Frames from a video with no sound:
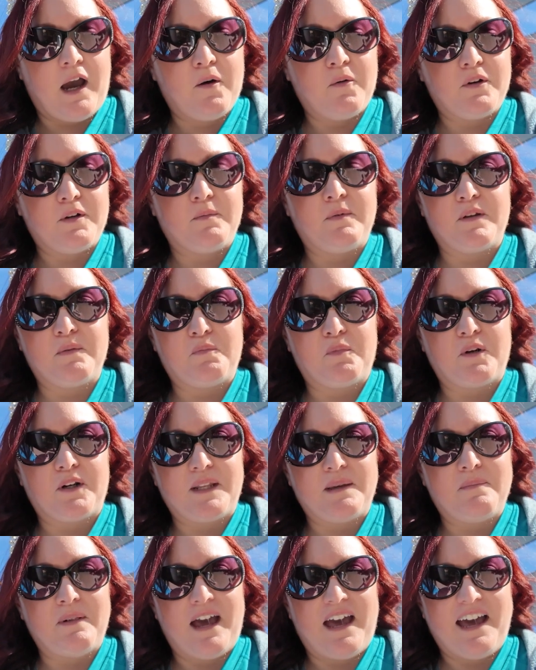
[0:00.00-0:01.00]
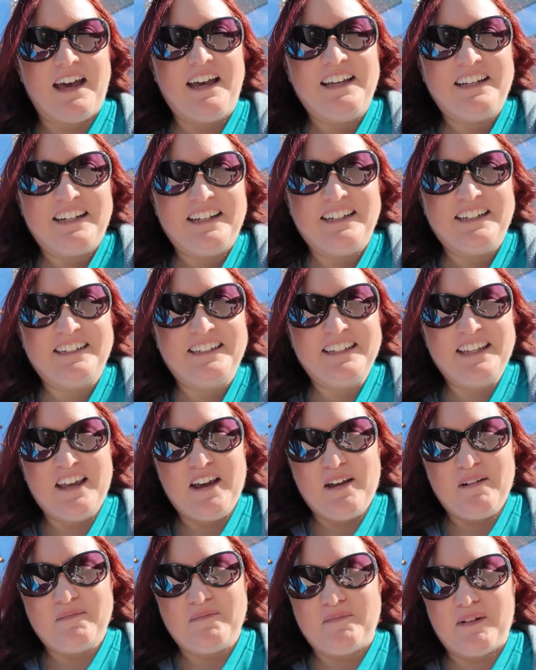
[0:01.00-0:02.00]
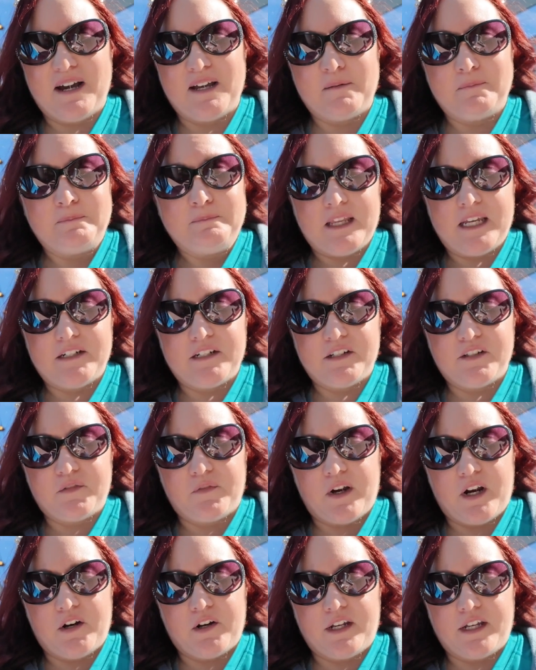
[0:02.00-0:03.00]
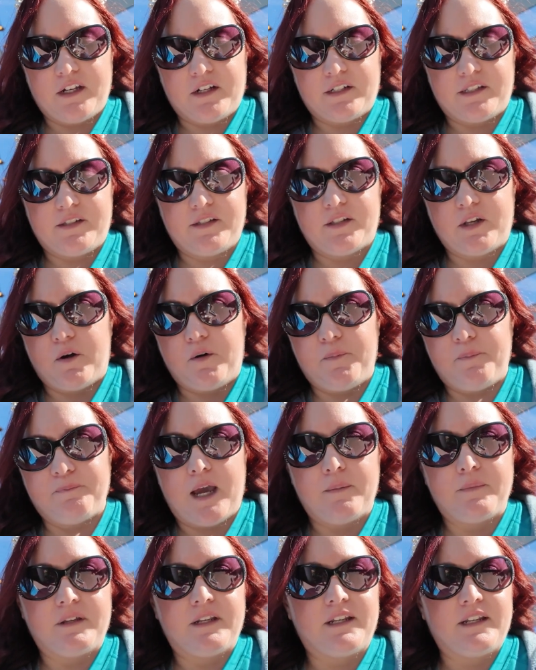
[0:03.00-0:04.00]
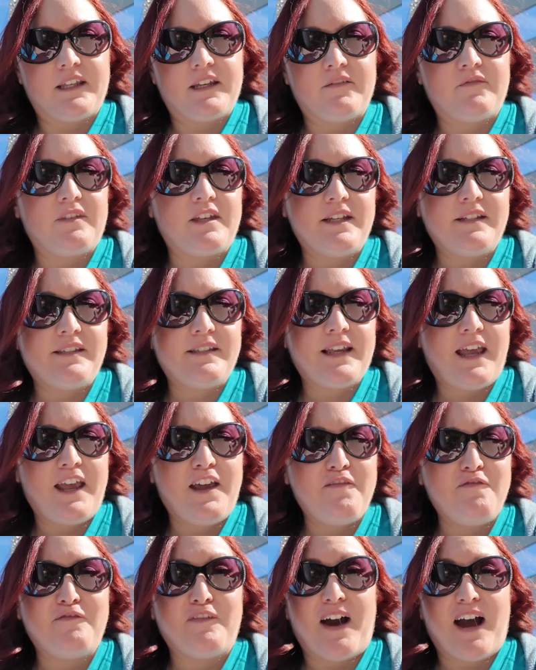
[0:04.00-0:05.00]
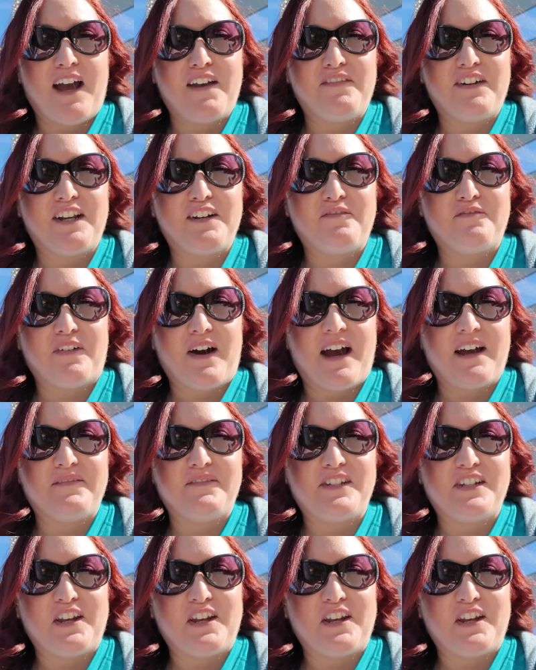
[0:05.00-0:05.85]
I would have been pretty mad. But it is very good. So I'm going to give this a 5 out of 5